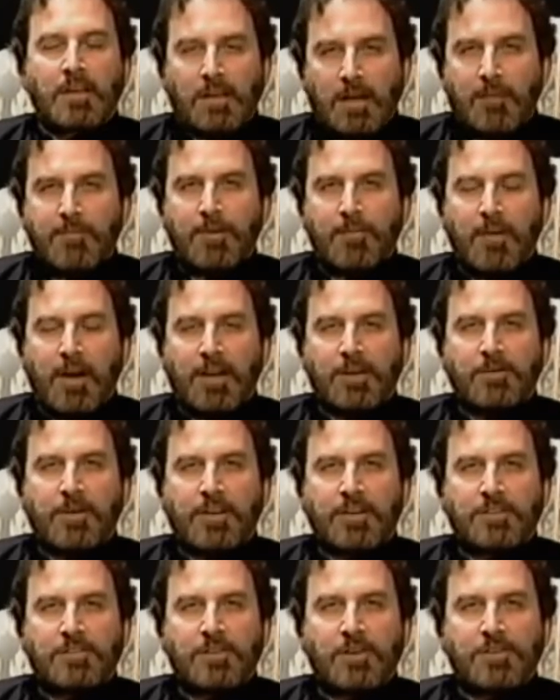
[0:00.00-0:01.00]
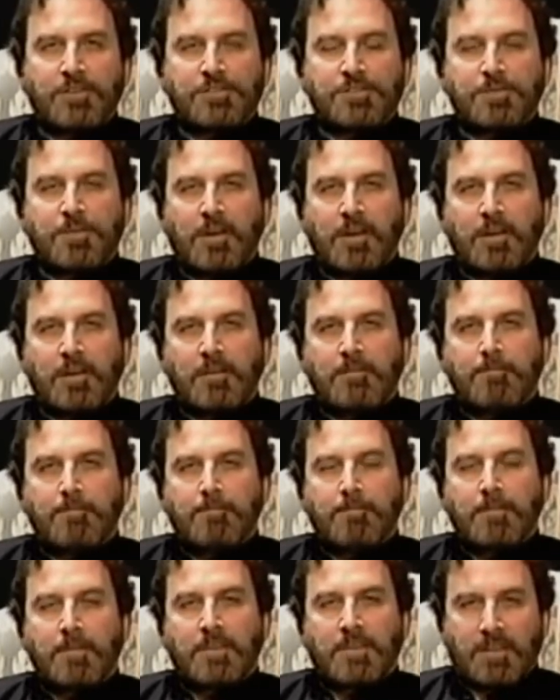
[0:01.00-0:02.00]
I'm your moderator, Tony Spera,
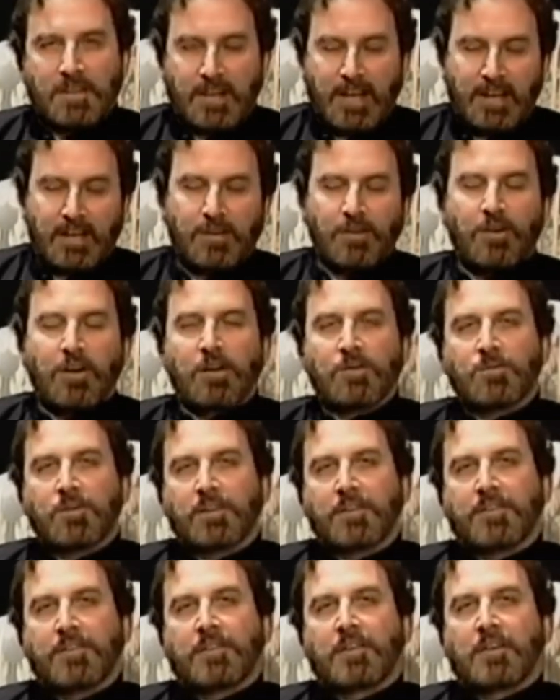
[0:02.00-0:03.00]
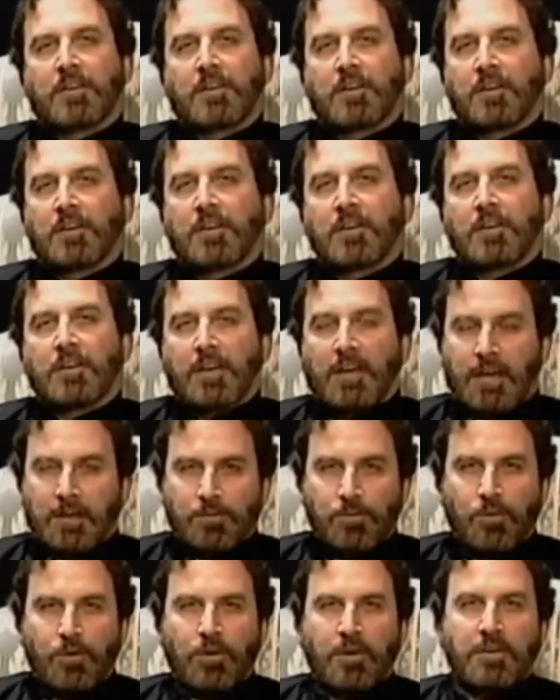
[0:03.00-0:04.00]
tonight along with Ed
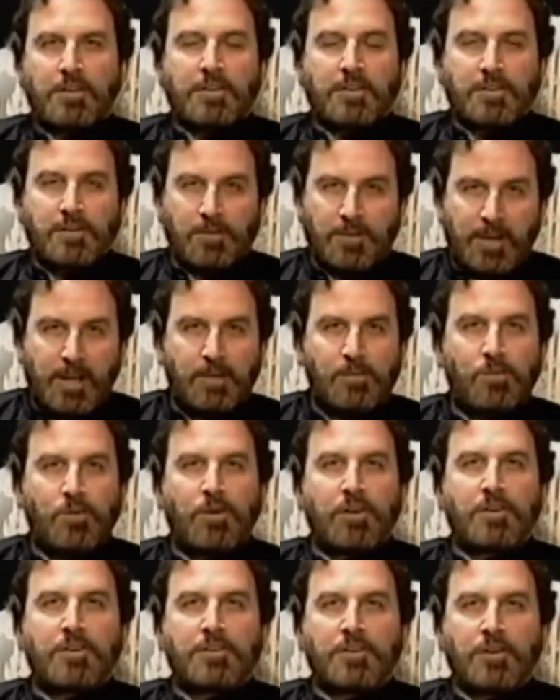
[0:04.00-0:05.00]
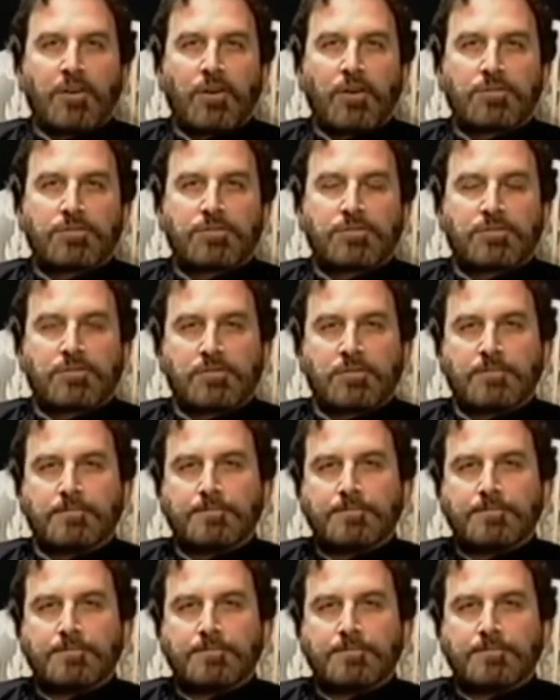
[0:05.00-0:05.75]
Warren and Lorraine Warren, your hosts.